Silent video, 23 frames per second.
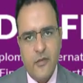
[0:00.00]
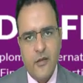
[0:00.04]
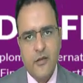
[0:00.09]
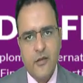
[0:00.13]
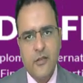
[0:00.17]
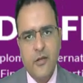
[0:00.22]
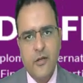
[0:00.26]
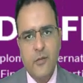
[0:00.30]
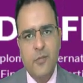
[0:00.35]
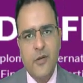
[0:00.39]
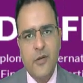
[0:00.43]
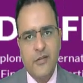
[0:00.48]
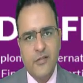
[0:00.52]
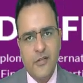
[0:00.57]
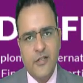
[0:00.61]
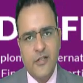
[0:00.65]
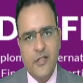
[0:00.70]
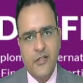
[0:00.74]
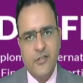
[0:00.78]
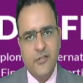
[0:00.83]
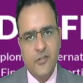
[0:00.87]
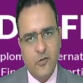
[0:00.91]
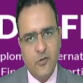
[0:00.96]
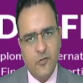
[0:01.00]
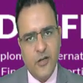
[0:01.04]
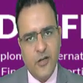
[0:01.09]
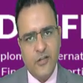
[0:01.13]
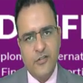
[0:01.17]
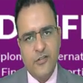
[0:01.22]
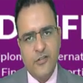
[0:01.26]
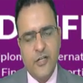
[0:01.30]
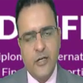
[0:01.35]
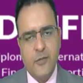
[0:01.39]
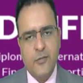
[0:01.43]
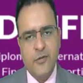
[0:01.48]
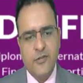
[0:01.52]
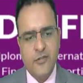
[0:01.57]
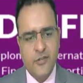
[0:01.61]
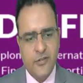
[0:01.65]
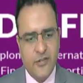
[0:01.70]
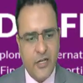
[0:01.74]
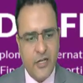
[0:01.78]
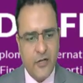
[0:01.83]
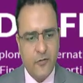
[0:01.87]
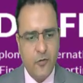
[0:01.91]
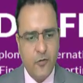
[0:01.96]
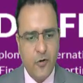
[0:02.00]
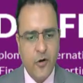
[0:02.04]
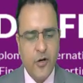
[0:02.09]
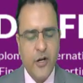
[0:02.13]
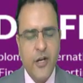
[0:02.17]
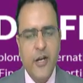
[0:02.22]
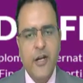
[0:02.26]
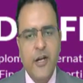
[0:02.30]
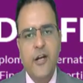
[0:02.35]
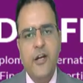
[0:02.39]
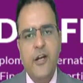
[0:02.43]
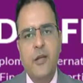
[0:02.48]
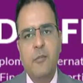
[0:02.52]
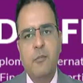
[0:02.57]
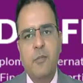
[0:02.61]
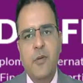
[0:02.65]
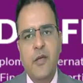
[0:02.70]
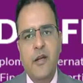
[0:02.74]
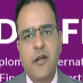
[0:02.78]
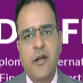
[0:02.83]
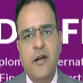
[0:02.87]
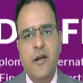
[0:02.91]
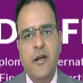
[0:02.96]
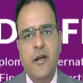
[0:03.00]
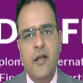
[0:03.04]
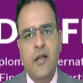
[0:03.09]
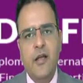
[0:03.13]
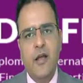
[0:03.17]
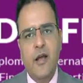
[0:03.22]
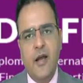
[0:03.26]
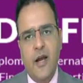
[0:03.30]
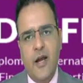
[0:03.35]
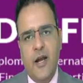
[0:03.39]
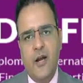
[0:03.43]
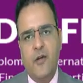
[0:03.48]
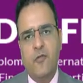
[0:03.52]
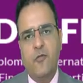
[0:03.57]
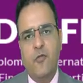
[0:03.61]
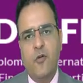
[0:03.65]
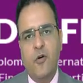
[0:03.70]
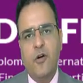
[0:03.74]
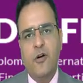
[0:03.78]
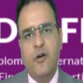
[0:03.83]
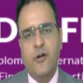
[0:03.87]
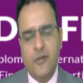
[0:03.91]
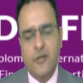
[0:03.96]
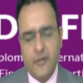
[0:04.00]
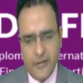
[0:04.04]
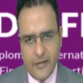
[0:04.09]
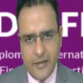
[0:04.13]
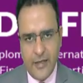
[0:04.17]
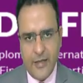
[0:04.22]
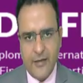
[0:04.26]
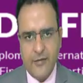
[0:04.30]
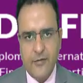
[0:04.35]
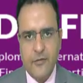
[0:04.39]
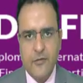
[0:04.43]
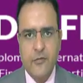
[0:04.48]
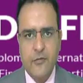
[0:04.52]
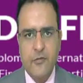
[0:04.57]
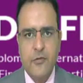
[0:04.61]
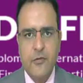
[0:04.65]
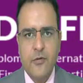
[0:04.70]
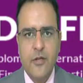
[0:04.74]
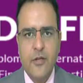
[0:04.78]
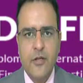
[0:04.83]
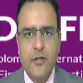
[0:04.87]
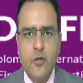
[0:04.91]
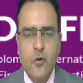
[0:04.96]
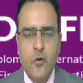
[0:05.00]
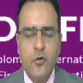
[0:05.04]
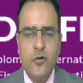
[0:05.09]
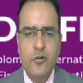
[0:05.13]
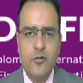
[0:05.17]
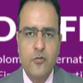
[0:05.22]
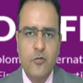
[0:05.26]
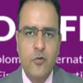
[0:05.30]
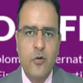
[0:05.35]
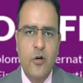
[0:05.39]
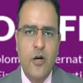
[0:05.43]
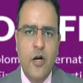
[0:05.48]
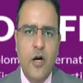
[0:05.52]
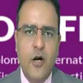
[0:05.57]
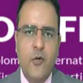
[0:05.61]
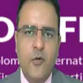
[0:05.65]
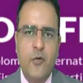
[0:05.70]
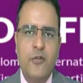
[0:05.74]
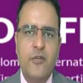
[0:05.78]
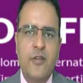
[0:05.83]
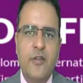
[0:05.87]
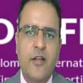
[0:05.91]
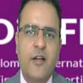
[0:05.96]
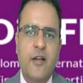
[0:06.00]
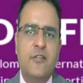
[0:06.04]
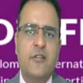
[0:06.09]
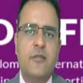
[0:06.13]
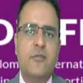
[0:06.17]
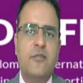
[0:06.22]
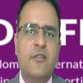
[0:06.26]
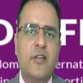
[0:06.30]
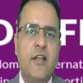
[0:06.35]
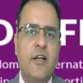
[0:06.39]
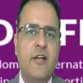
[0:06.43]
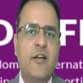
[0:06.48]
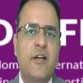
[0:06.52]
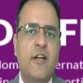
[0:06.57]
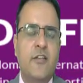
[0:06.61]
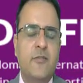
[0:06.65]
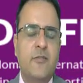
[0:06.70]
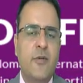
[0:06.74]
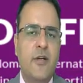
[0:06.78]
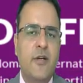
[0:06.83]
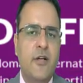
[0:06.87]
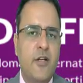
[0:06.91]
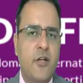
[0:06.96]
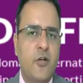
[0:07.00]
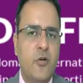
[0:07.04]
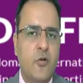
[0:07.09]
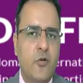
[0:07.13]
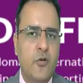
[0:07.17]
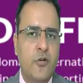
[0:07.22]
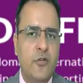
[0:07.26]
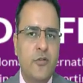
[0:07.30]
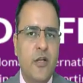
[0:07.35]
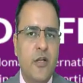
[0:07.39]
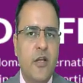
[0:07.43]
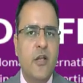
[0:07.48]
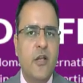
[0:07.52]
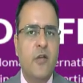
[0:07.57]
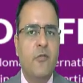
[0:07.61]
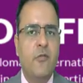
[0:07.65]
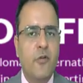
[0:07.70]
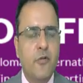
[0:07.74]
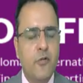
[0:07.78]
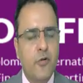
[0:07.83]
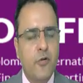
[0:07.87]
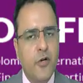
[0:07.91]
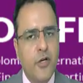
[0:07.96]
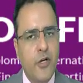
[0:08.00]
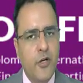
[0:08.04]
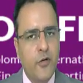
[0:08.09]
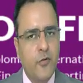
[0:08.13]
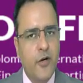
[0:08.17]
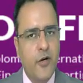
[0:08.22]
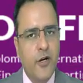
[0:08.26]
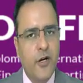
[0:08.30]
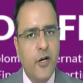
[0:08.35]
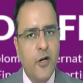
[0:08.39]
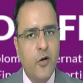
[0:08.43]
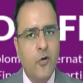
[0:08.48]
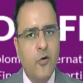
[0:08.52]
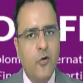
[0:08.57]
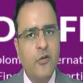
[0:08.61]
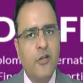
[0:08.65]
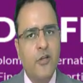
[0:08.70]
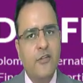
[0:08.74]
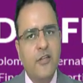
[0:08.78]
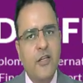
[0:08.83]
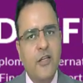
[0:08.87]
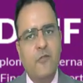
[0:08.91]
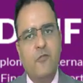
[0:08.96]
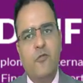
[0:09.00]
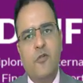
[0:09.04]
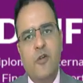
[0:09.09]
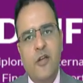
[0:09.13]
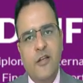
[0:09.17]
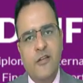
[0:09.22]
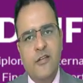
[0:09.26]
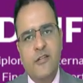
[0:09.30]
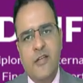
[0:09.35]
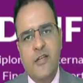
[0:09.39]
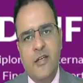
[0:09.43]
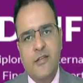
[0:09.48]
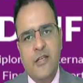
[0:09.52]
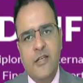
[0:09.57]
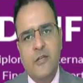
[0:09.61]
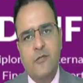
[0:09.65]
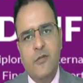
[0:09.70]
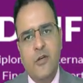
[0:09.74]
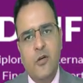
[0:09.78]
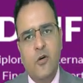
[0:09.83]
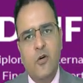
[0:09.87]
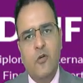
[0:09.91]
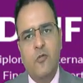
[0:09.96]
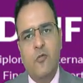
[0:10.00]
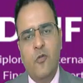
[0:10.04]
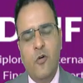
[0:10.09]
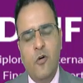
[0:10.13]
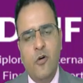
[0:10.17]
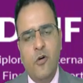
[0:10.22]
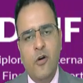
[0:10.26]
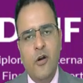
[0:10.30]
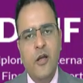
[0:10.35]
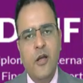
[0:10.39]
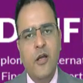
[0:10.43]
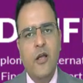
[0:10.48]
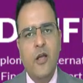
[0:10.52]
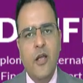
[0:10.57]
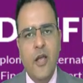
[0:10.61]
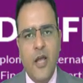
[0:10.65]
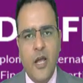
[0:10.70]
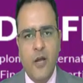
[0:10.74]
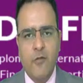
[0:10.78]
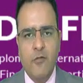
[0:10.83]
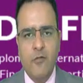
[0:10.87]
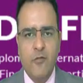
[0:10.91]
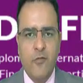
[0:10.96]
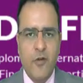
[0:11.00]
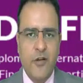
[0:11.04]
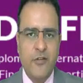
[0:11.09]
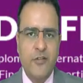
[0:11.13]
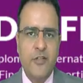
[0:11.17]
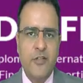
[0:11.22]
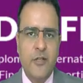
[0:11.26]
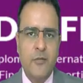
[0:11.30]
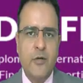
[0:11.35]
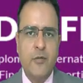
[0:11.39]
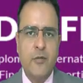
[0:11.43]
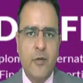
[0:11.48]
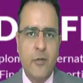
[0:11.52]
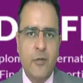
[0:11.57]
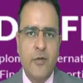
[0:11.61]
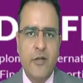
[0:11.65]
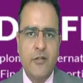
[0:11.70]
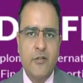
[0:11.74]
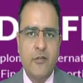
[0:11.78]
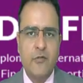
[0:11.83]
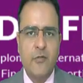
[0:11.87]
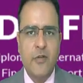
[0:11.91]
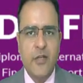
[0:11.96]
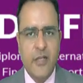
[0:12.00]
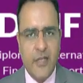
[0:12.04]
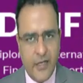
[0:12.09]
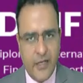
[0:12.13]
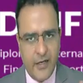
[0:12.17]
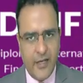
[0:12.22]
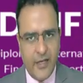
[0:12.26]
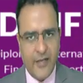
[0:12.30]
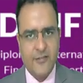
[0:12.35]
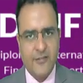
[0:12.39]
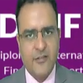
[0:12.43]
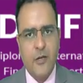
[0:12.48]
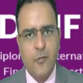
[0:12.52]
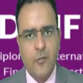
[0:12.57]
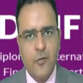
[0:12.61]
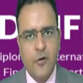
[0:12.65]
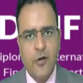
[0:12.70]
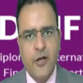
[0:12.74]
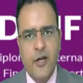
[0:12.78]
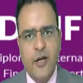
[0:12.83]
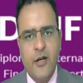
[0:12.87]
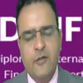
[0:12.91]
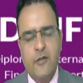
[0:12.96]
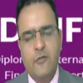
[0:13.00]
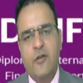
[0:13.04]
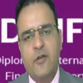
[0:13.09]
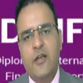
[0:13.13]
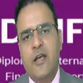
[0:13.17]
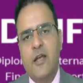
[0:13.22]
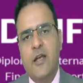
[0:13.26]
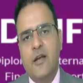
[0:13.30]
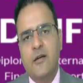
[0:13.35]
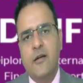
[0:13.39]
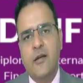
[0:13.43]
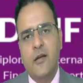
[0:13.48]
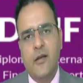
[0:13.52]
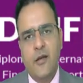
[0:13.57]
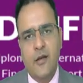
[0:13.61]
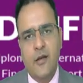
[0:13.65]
the presentation of financial statements is done for interim period. And for the notes to accounts, there are some selected explanatory notes. We do not need to undergo the same full exercise as we go for annual financial statements published. We can extrapolate, we can